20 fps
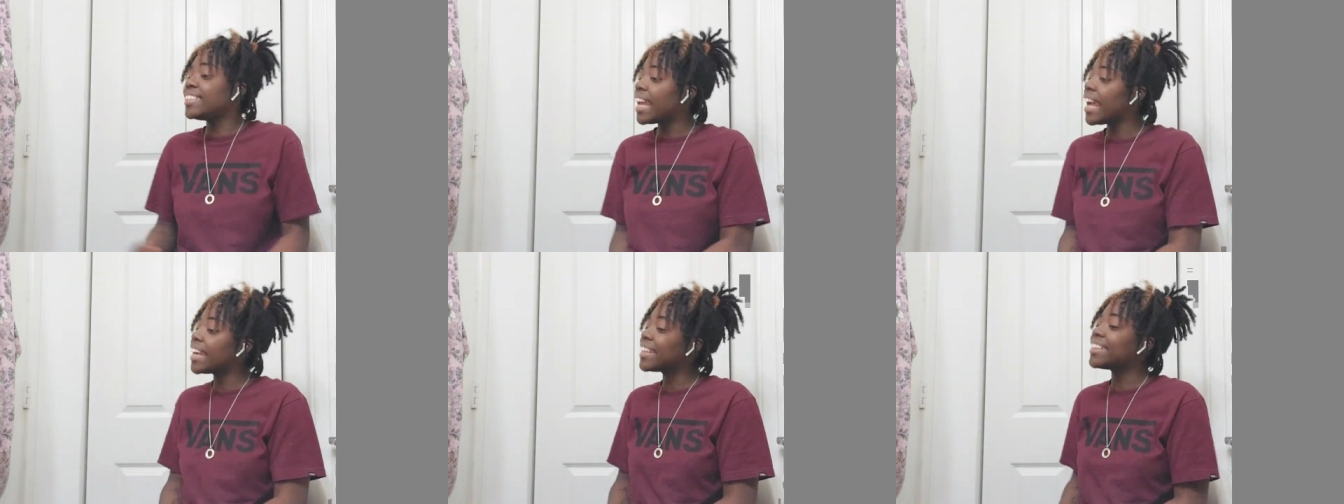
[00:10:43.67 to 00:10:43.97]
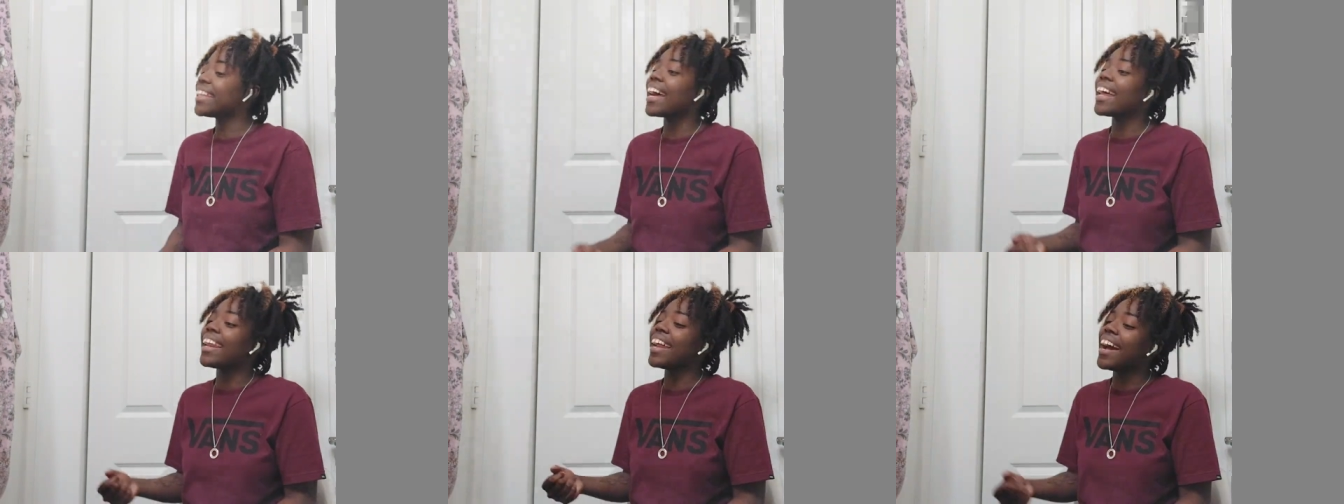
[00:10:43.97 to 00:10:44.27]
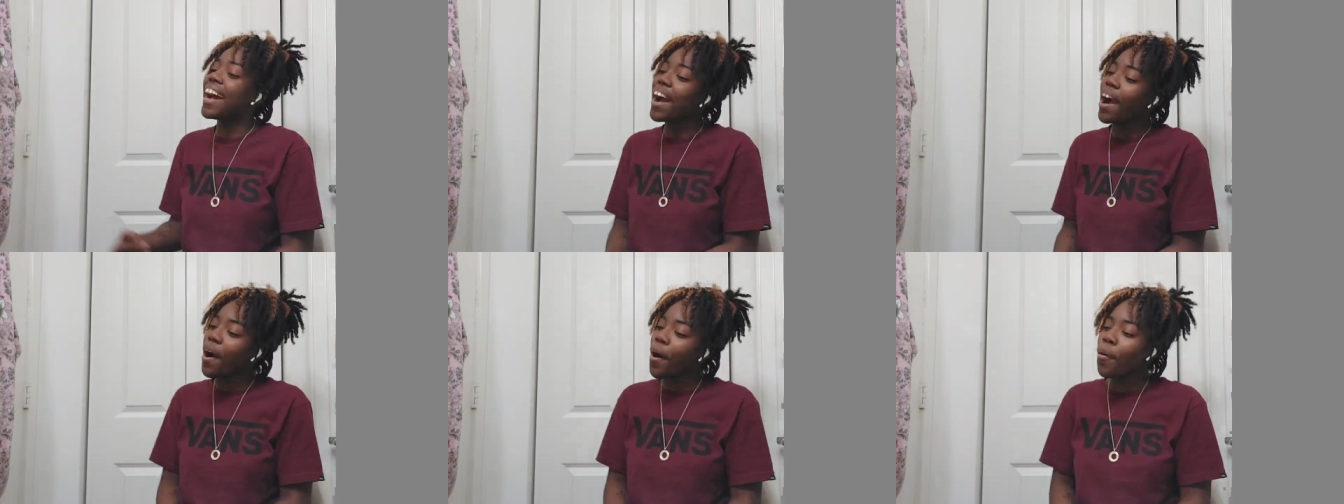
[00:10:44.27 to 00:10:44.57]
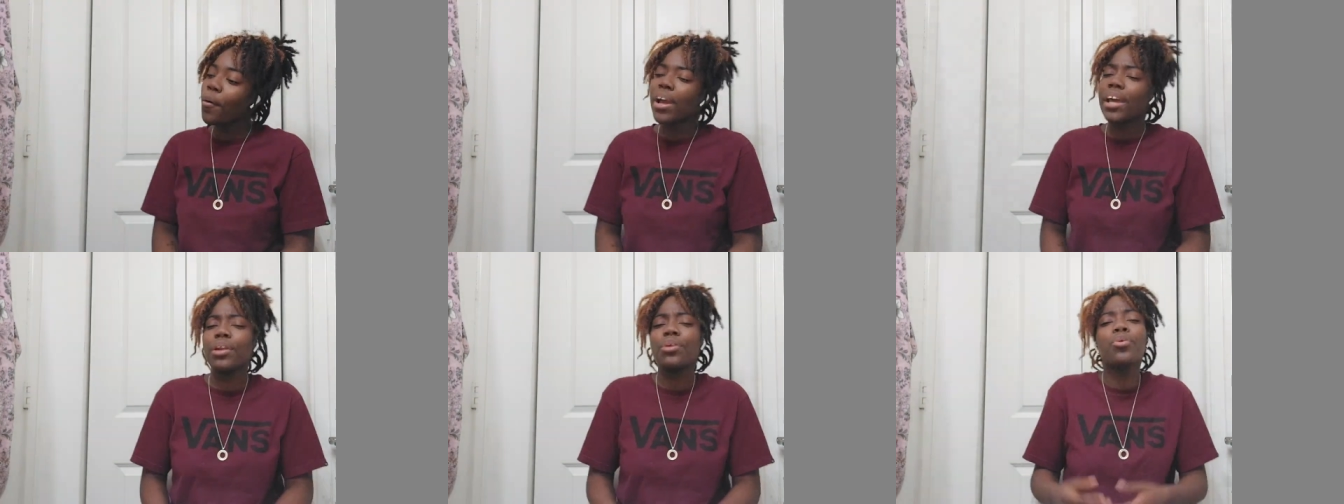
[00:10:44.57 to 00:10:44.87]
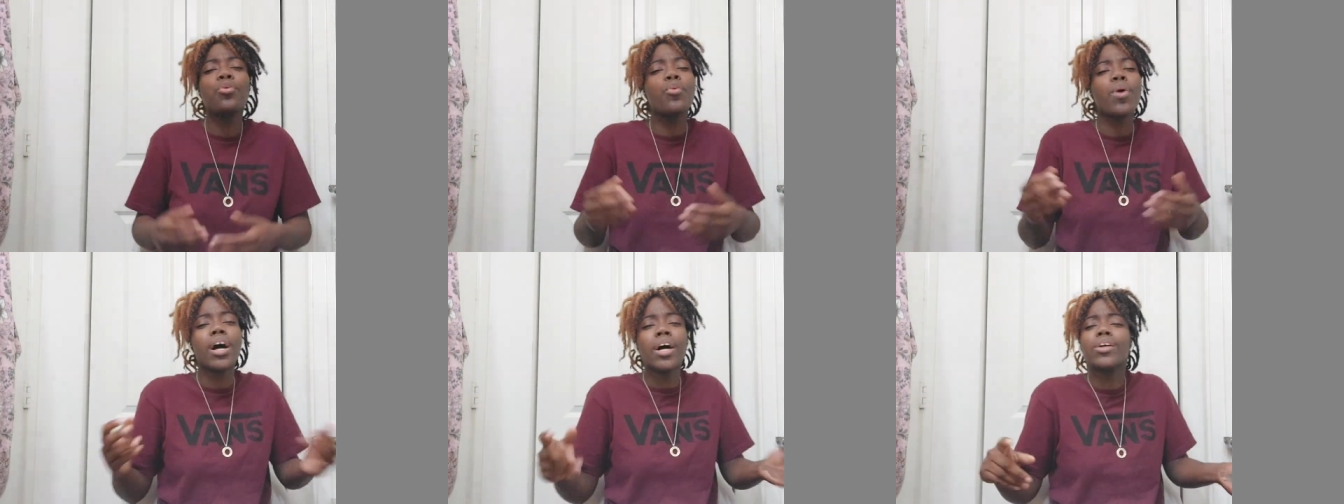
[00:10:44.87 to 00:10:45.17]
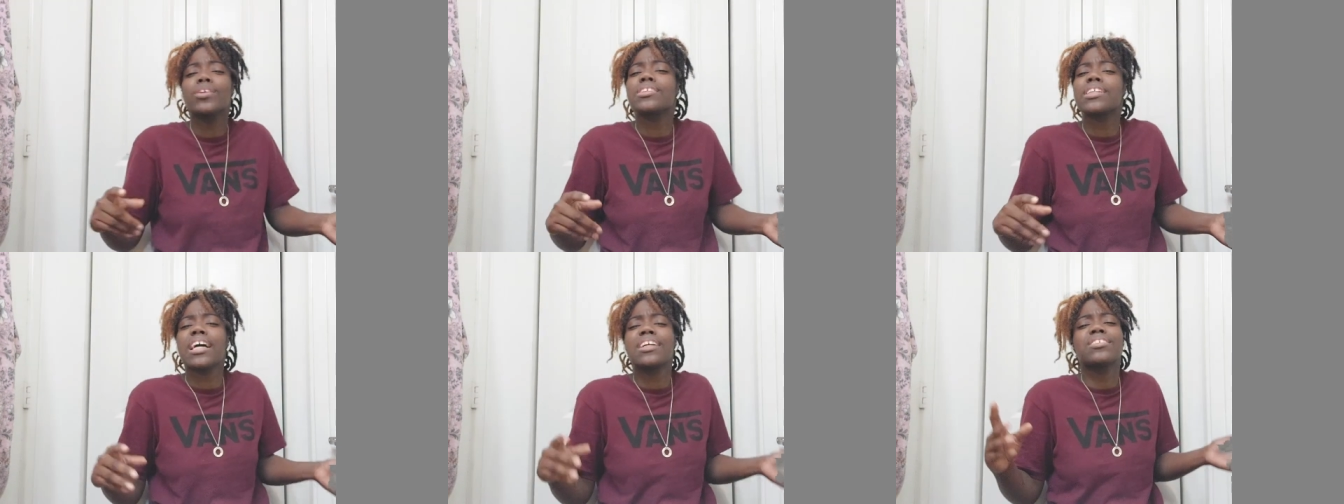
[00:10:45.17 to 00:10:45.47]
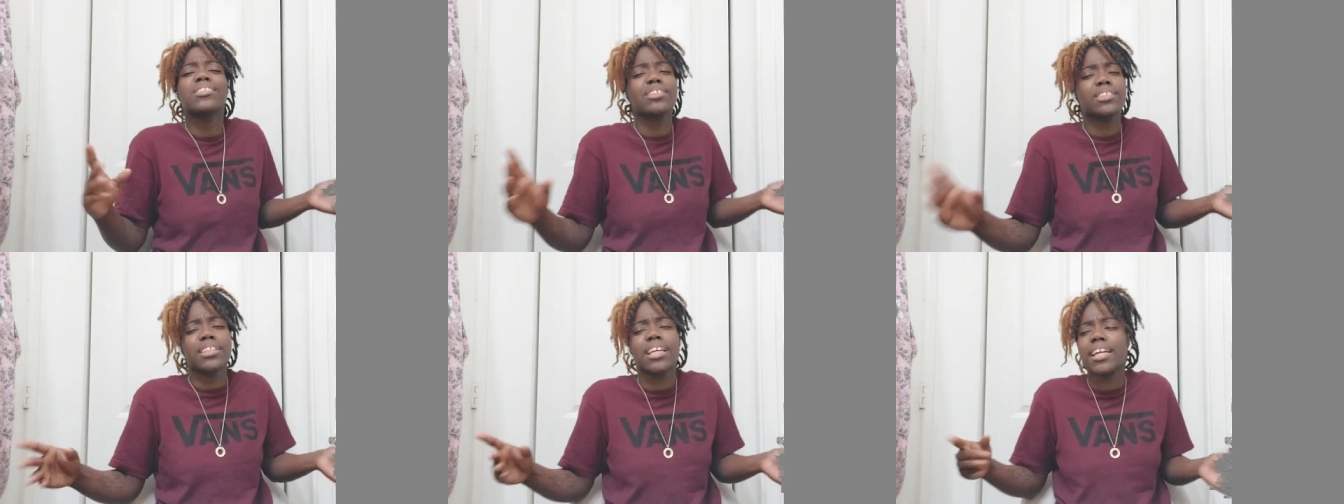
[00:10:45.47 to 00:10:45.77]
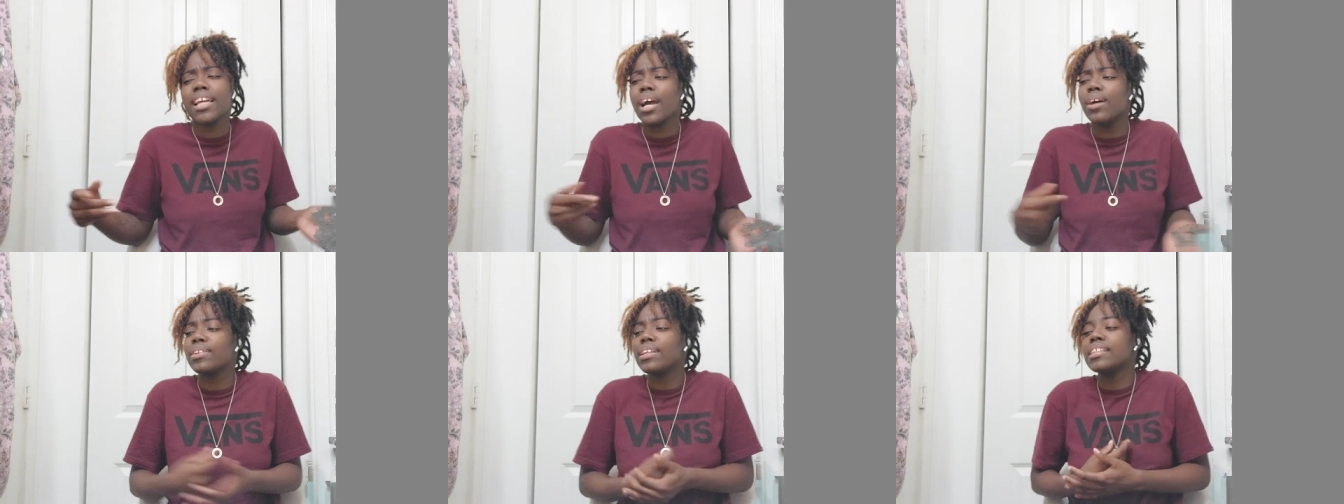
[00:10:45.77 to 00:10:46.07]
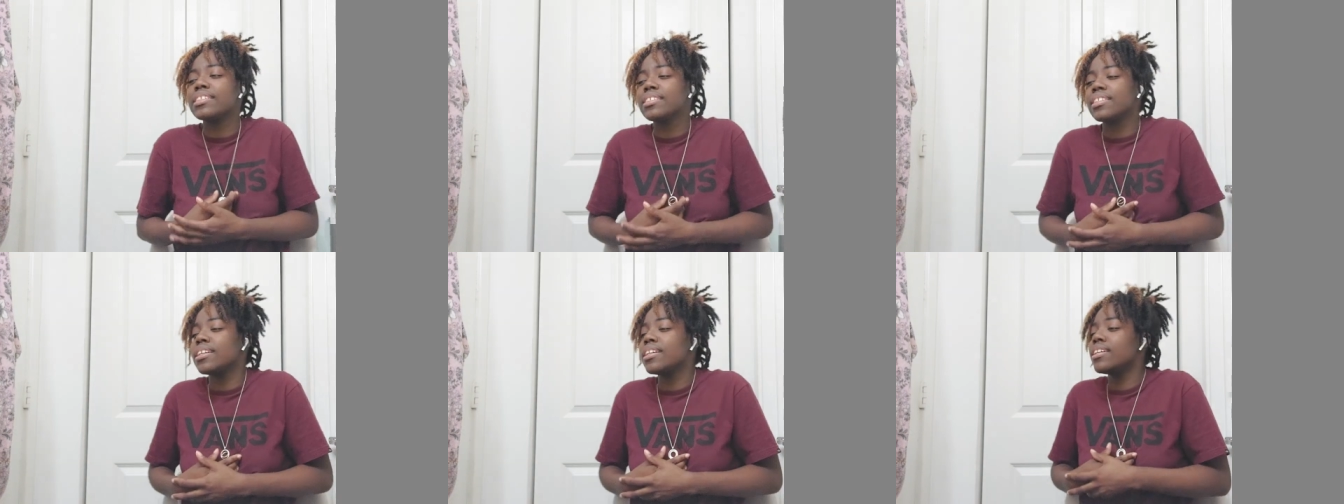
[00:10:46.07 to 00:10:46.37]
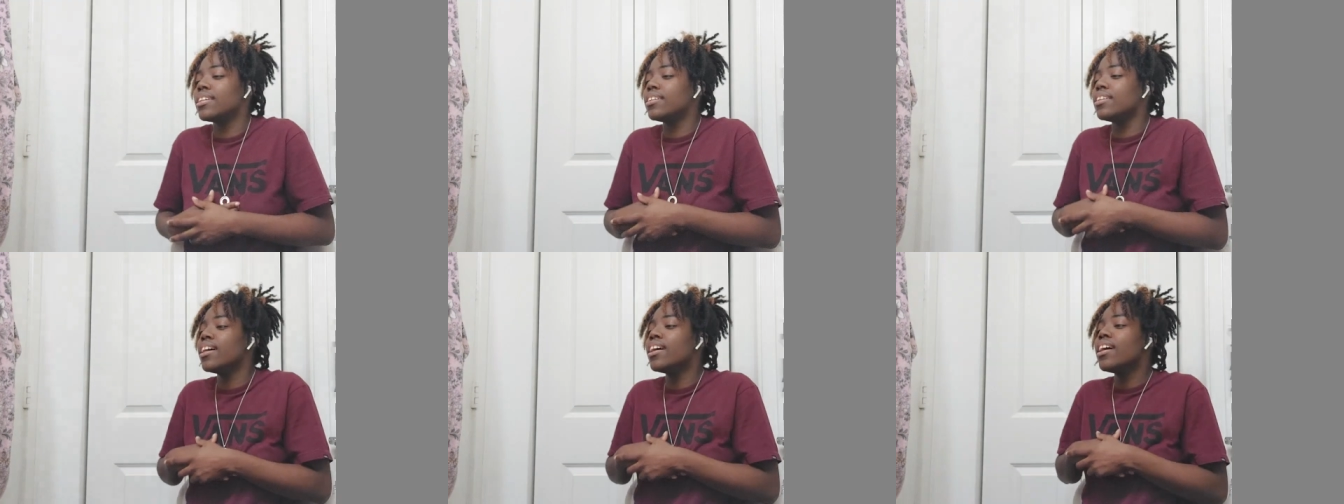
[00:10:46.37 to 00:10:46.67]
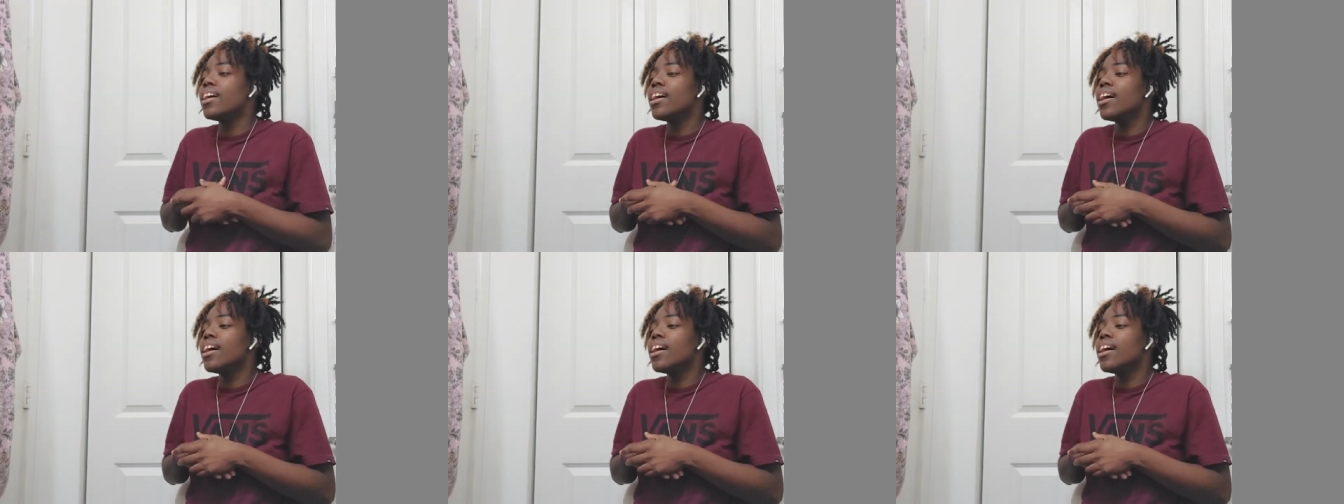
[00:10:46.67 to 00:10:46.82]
check that out and who else I should check out that's in